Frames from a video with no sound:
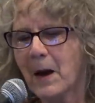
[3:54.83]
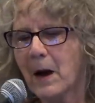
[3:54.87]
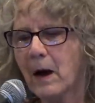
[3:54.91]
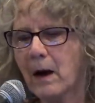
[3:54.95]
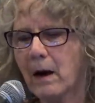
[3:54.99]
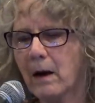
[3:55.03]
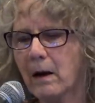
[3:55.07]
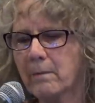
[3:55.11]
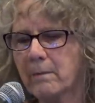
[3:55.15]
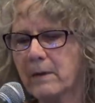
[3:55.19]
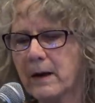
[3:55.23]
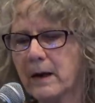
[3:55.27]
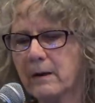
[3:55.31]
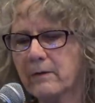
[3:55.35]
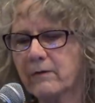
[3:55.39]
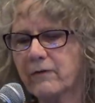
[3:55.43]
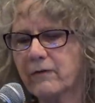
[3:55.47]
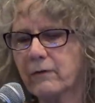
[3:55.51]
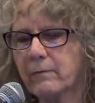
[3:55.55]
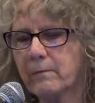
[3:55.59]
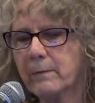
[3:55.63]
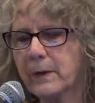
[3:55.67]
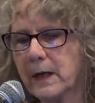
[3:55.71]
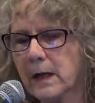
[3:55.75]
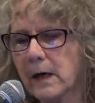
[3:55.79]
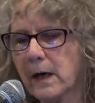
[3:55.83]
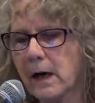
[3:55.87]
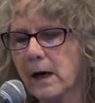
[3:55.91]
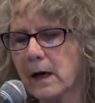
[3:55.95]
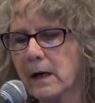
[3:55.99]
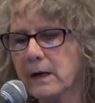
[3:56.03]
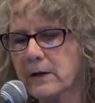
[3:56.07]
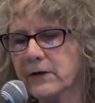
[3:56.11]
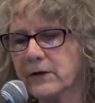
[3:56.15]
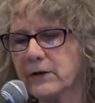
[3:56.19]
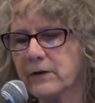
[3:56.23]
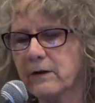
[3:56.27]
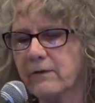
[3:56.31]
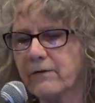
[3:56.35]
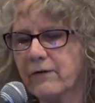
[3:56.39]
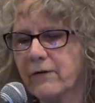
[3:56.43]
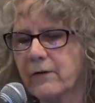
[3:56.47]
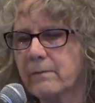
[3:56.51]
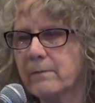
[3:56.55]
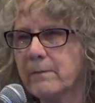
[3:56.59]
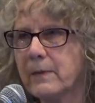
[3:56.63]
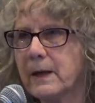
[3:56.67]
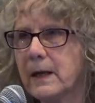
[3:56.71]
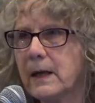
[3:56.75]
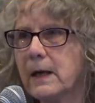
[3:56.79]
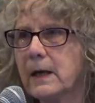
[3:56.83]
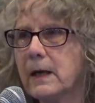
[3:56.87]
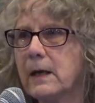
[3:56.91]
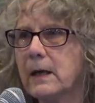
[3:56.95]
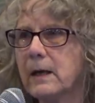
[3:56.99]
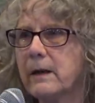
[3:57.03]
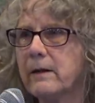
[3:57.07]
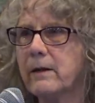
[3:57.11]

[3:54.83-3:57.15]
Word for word: Um, and because for me,